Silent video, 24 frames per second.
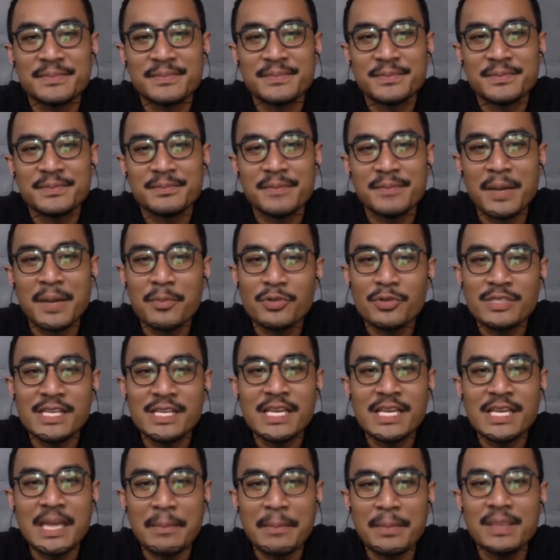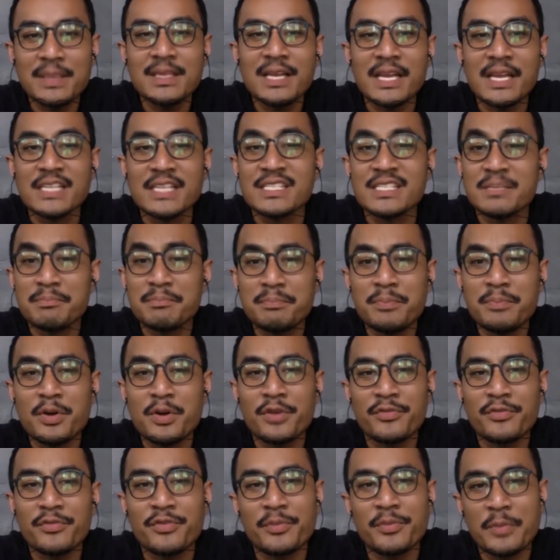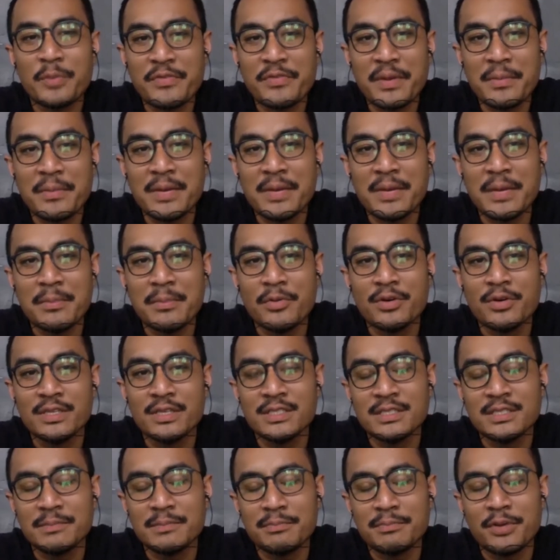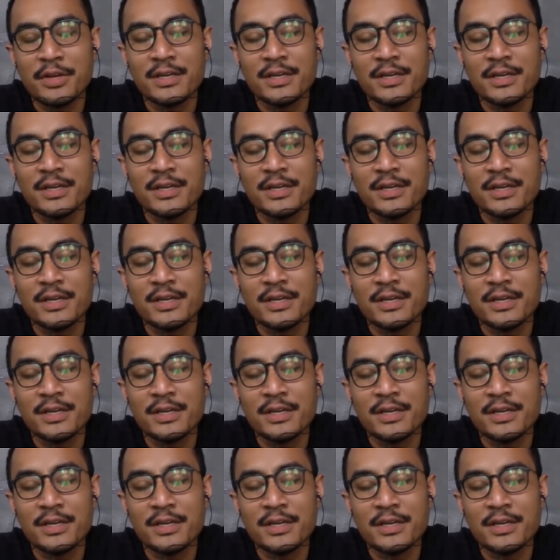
but mostly capital and support from your family, moral support.